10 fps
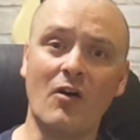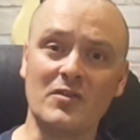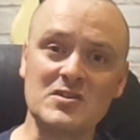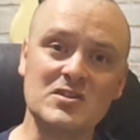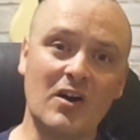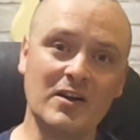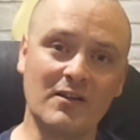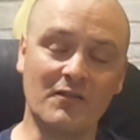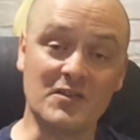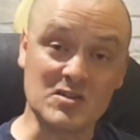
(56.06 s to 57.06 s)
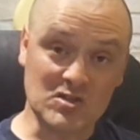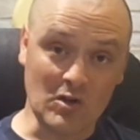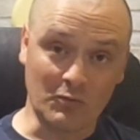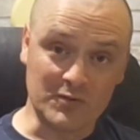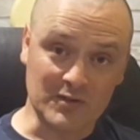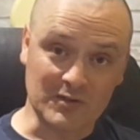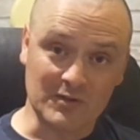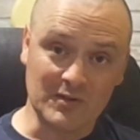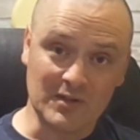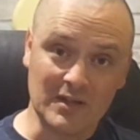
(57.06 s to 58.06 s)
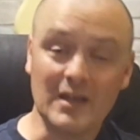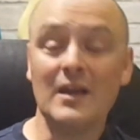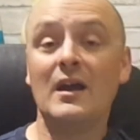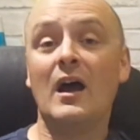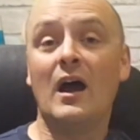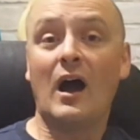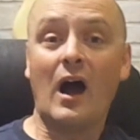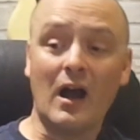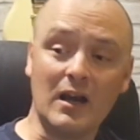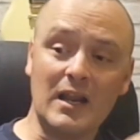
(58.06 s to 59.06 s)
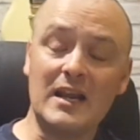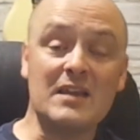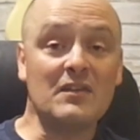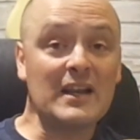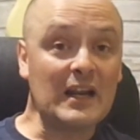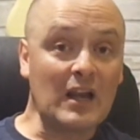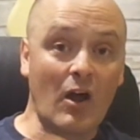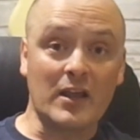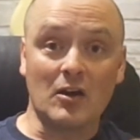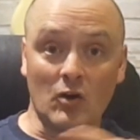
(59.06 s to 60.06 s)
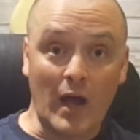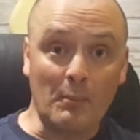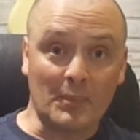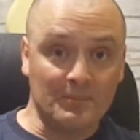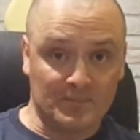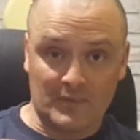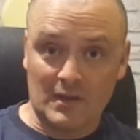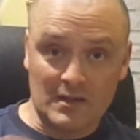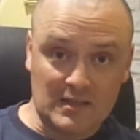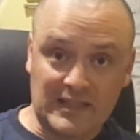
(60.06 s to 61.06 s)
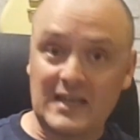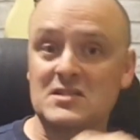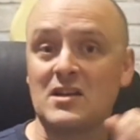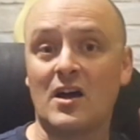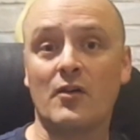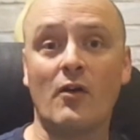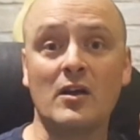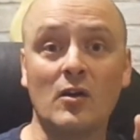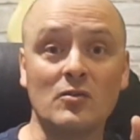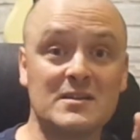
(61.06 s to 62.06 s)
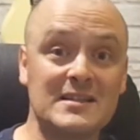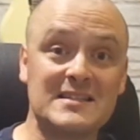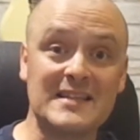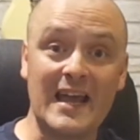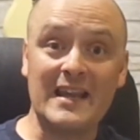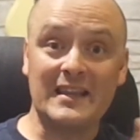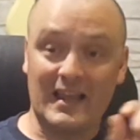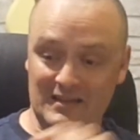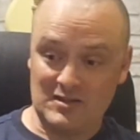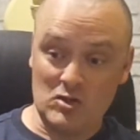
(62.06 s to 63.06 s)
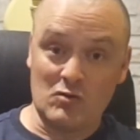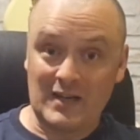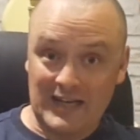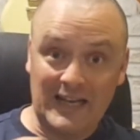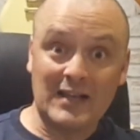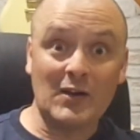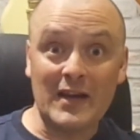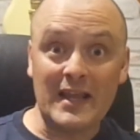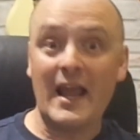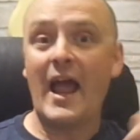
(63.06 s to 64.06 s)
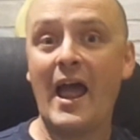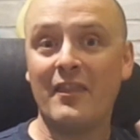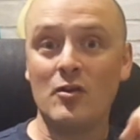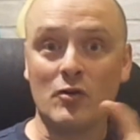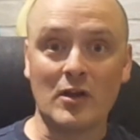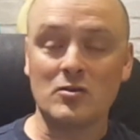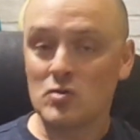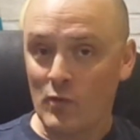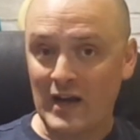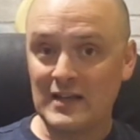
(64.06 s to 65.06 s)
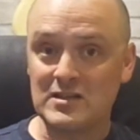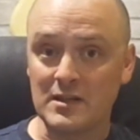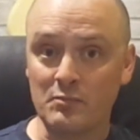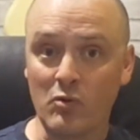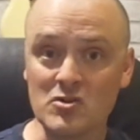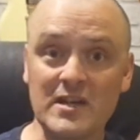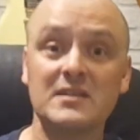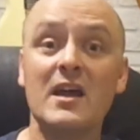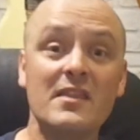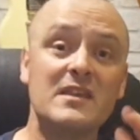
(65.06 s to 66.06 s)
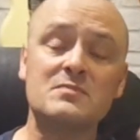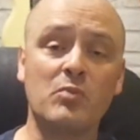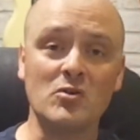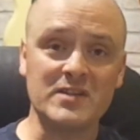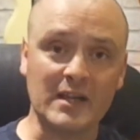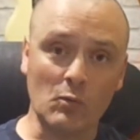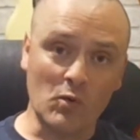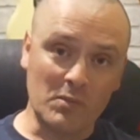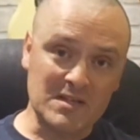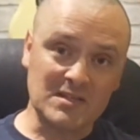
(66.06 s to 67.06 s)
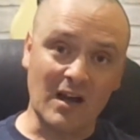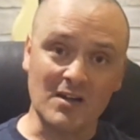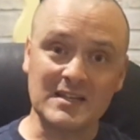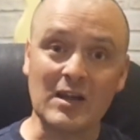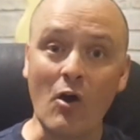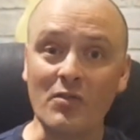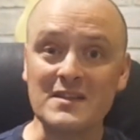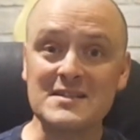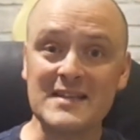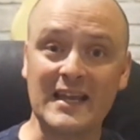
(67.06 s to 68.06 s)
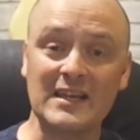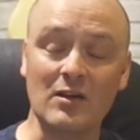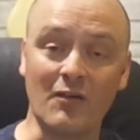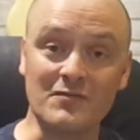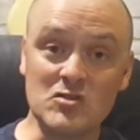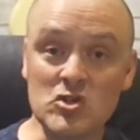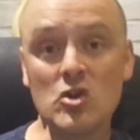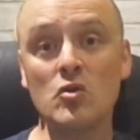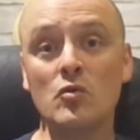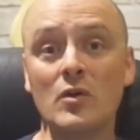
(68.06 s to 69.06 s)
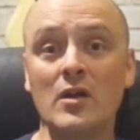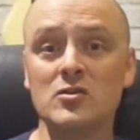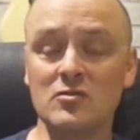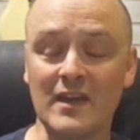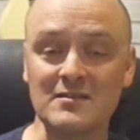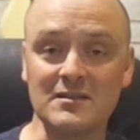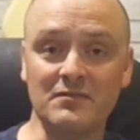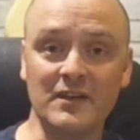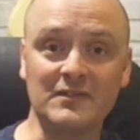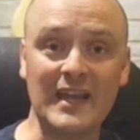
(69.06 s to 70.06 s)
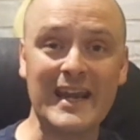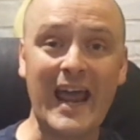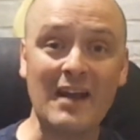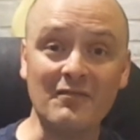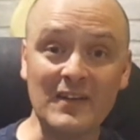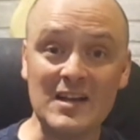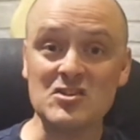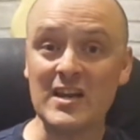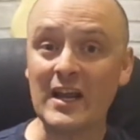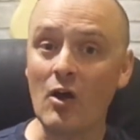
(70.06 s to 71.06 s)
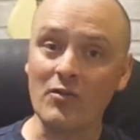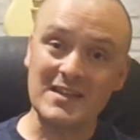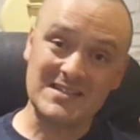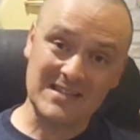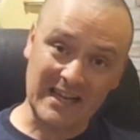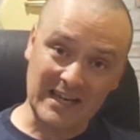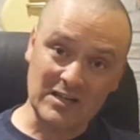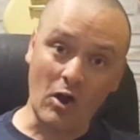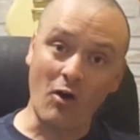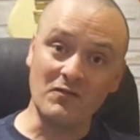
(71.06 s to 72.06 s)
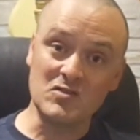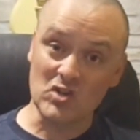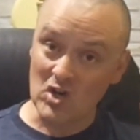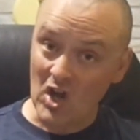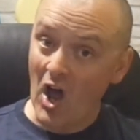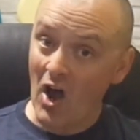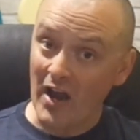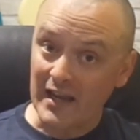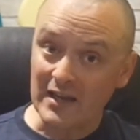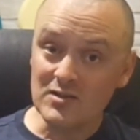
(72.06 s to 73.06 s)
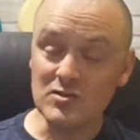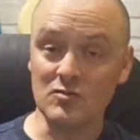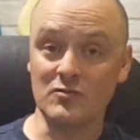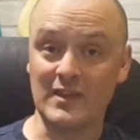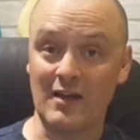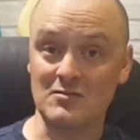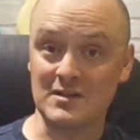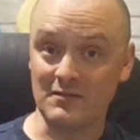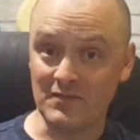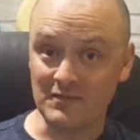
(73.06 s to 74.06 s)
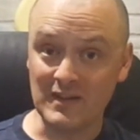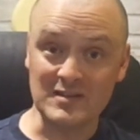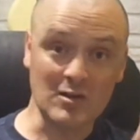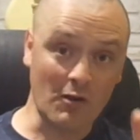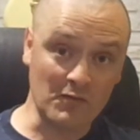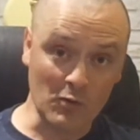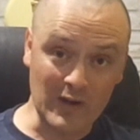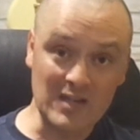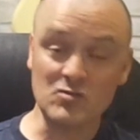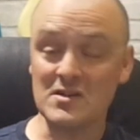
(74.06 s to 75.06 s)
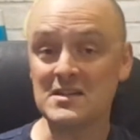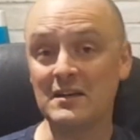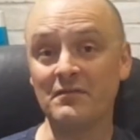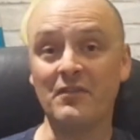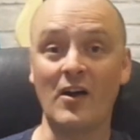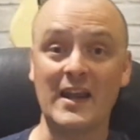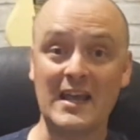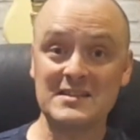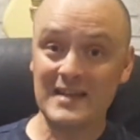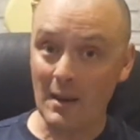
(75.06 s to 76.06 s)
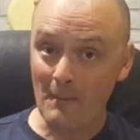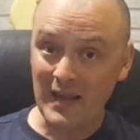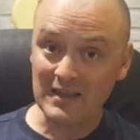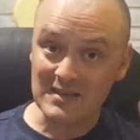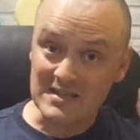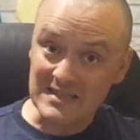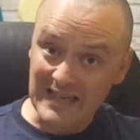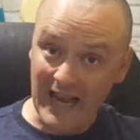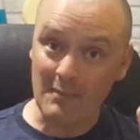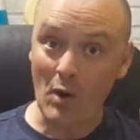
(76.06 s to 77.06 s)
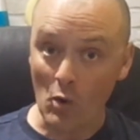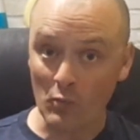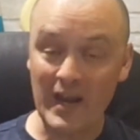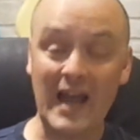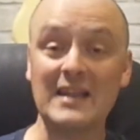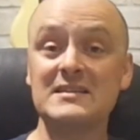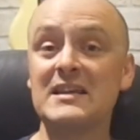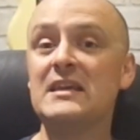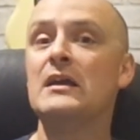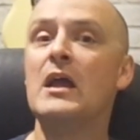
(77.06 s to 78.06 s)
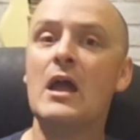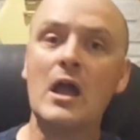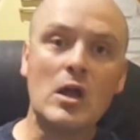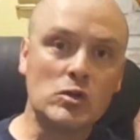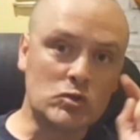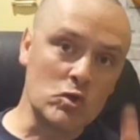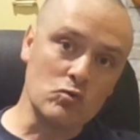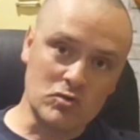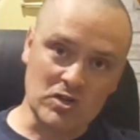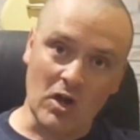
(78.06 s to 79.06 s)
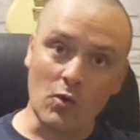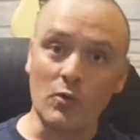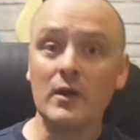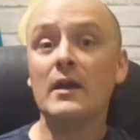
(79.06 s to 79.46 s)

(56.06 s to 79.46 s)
on the side of the Sultan. I'm going to leave a little icon up, Kickstarter icon, to say that you can click on it and you can go directly to the project. This project will be starting on the 2nd of June 2015 and finishing on the 2nd of July 2015. So if you're interested in financing it, making this game a reality, do so.